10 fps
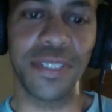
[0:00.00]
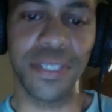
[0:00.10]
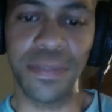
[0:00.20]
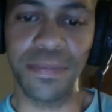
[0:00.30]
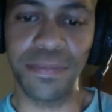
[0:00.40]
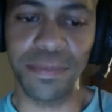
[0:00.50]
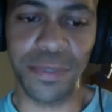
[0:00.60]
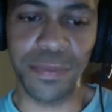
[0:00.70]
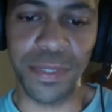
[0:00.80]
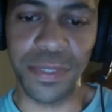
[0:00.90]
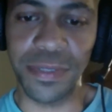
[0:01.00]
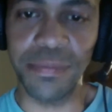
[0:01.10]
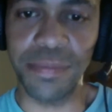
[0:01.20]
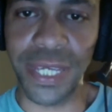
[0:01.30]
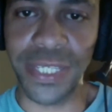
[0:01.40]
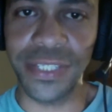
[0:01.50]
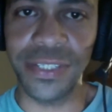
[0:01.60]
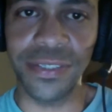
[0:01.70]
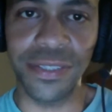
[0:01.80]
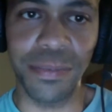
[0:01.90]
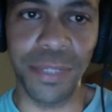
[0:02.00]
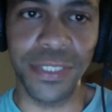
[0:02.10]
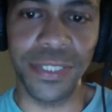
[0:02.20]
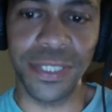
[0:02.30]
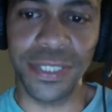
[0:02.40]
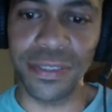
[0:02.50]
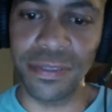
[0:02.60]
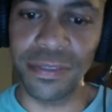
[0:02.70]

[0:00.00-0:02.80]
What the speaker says: day to be back in the Matrix.